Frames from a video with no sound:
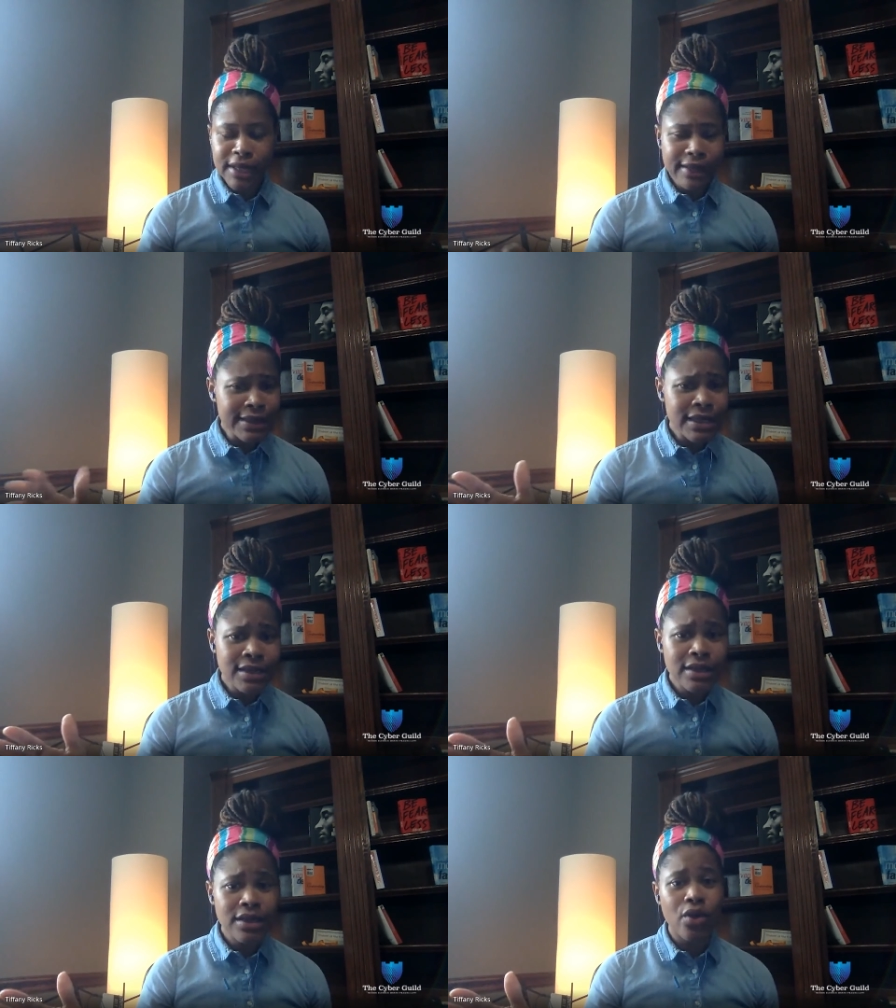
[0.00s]

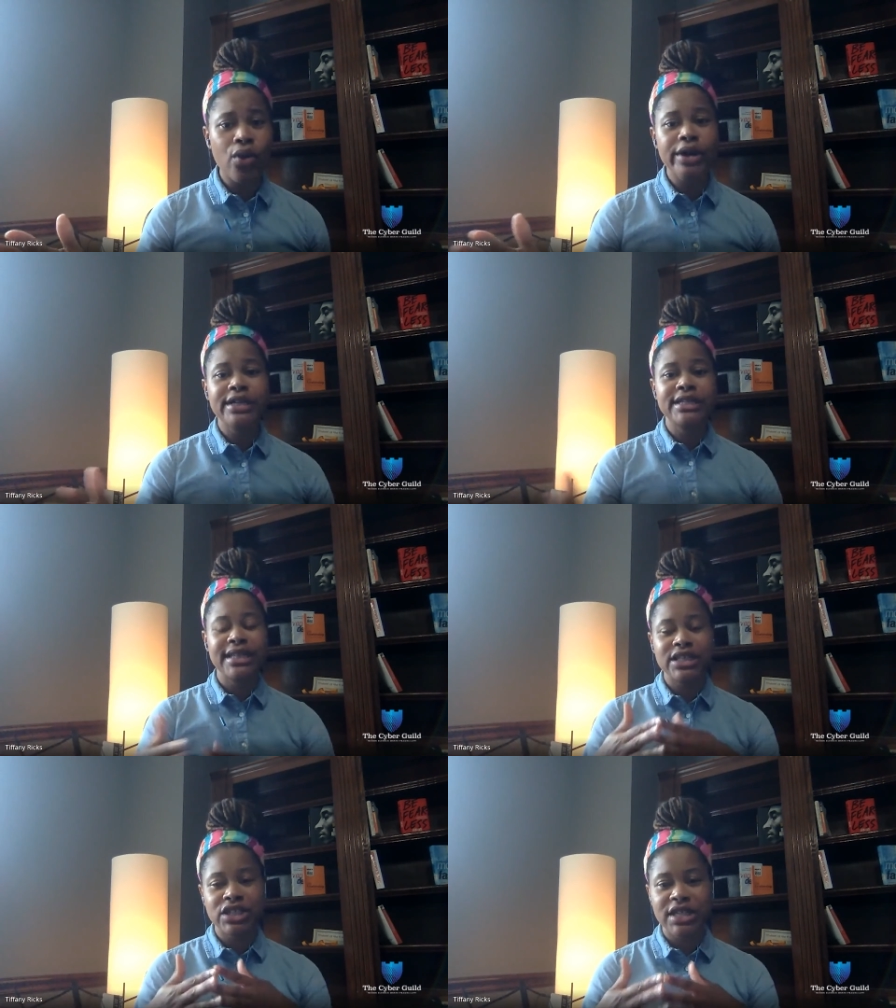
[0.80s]
the
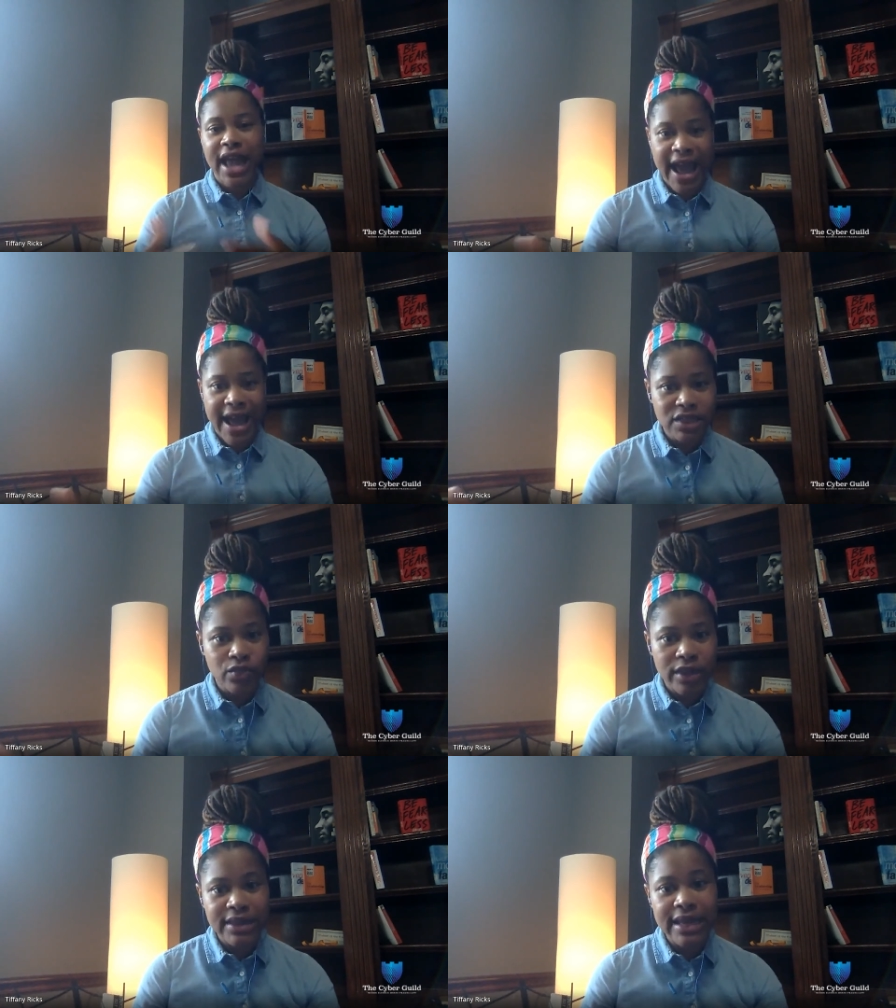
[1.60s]
organization has
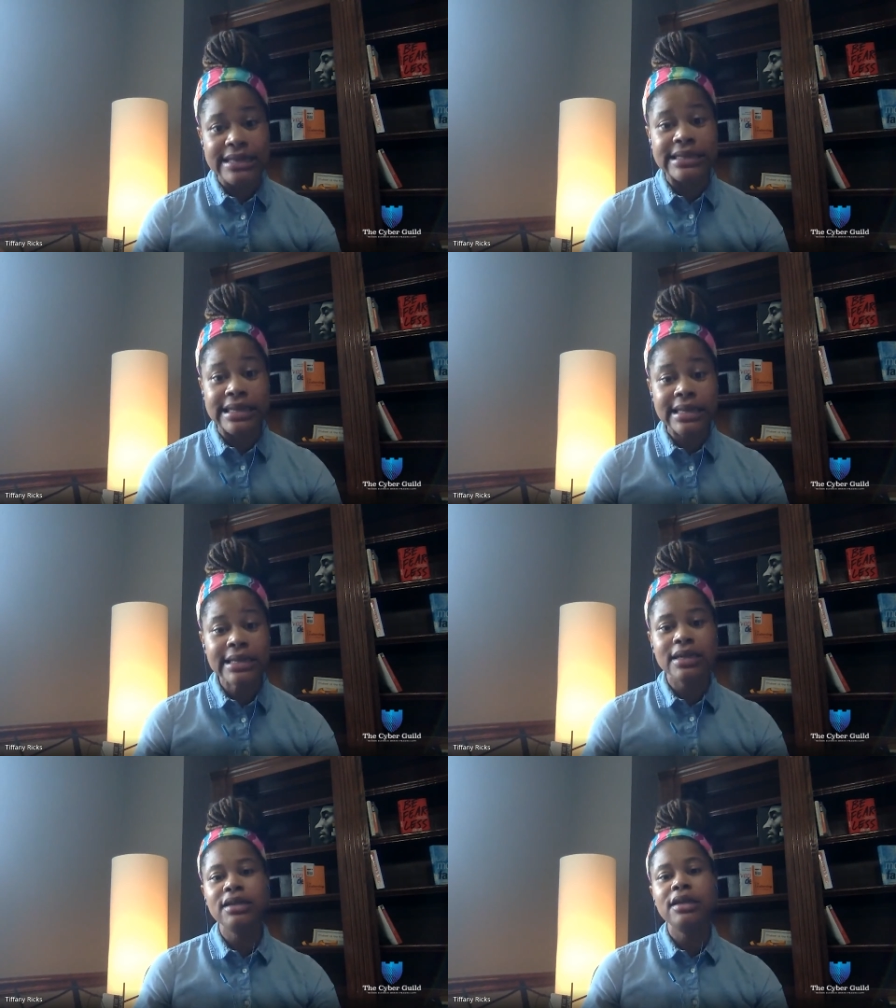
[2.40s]
what they
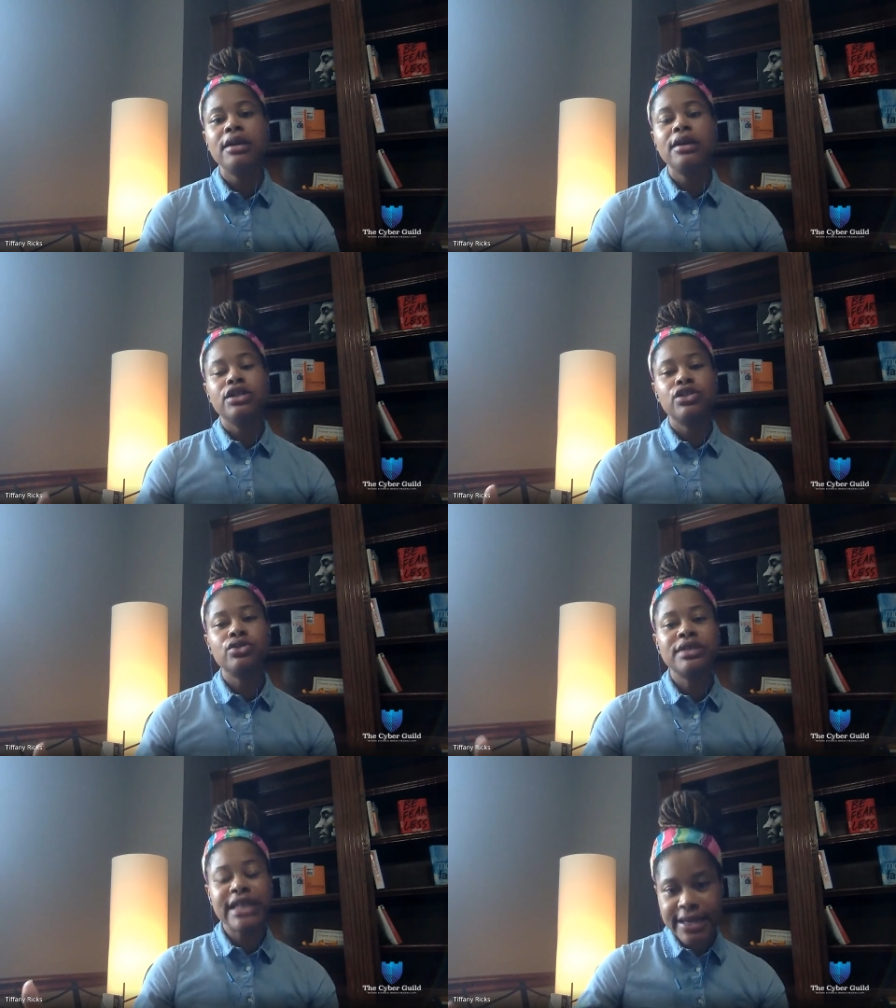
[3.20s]
need to
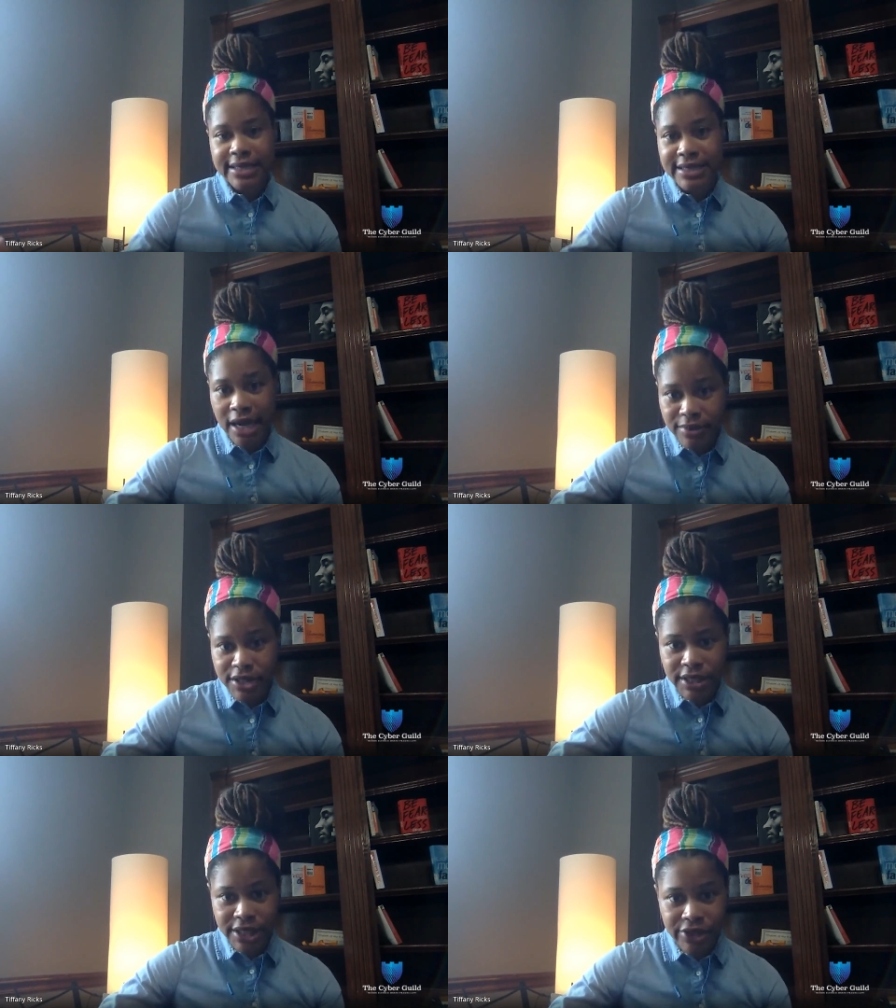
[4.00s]
take
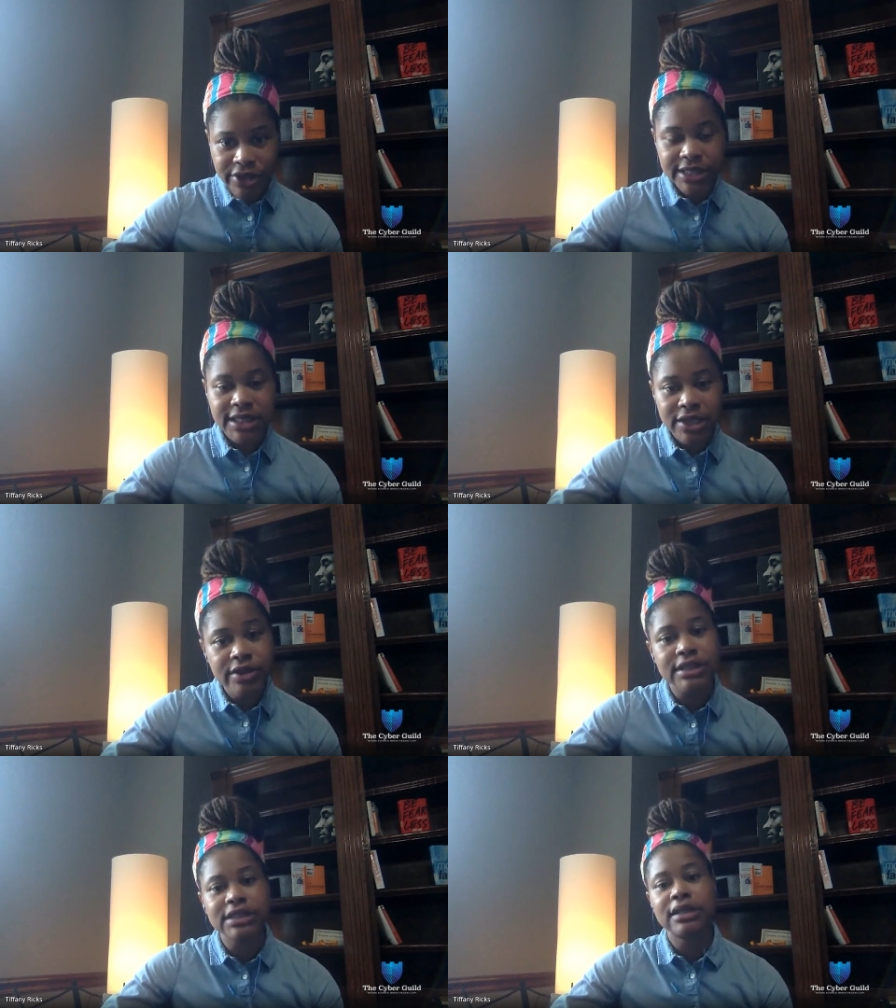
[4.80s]
cybersecurity
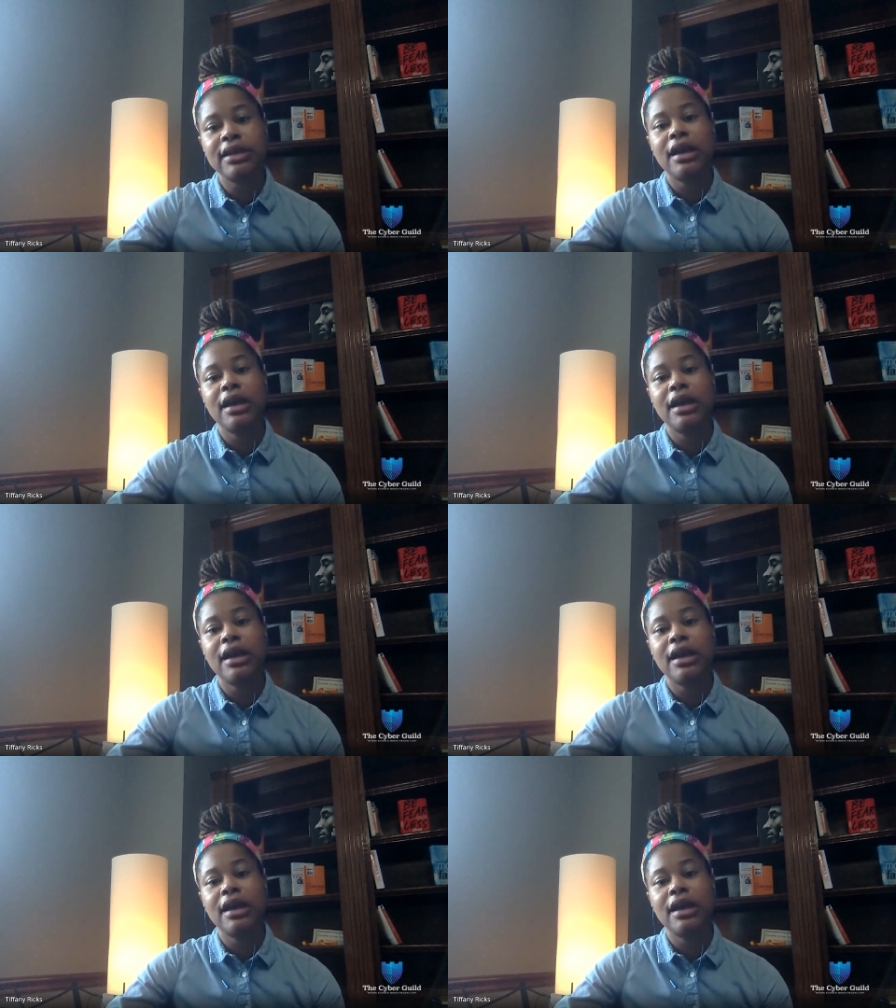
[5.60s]
seriously.